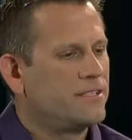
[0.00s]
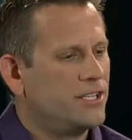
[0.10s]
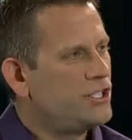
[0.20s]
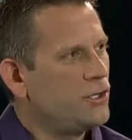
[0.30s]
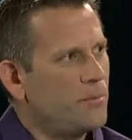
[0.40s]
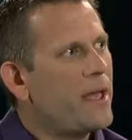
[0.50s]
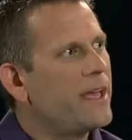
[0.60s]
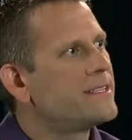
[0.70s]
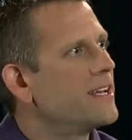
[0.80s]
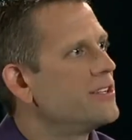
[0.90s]
Did you pay
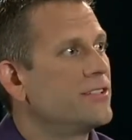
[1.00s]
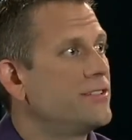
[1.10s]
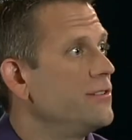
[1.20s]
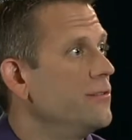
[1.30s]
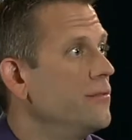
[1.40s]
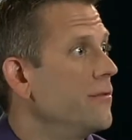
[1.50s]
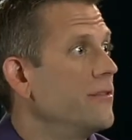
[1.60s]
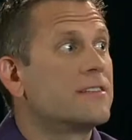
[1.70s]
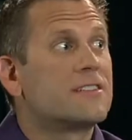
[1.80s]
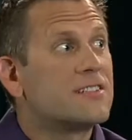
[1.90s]
attention to
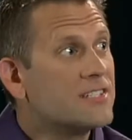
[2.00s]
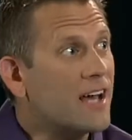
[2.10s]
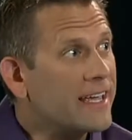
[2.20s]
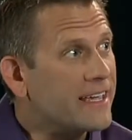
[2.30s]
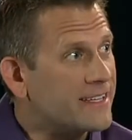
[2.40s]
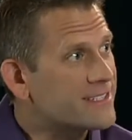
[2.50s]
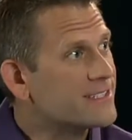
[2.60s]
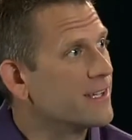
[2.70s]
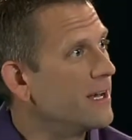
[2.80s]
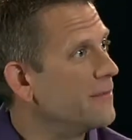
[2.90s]
the
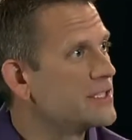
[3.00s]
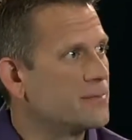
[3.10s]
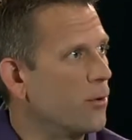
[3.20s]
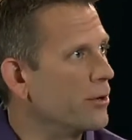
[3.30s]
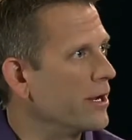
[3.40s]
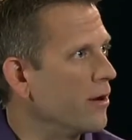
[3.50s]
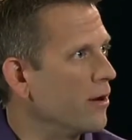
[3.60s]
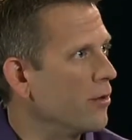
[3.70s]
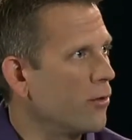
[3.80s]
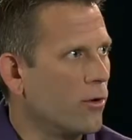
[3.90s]
science of sport at
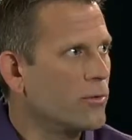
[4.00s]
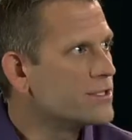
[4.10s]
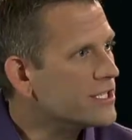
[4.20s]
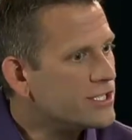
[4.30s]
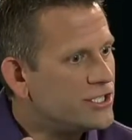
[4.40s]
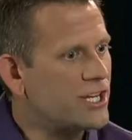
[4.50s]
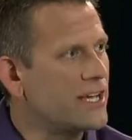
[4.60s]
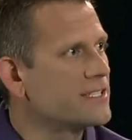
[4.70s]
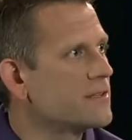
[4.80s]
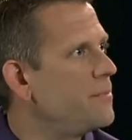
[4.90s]
all, or was it
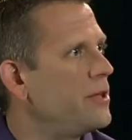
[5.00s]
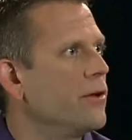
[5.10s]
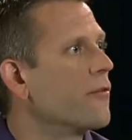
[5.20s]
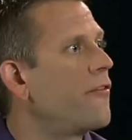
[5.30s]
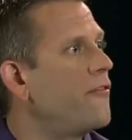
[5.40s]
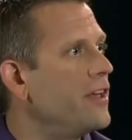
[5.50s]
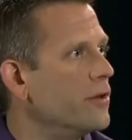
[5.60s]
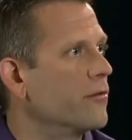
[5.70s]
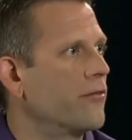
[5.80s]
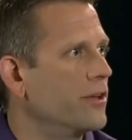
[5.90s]
just pure
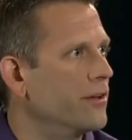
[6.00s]
feel for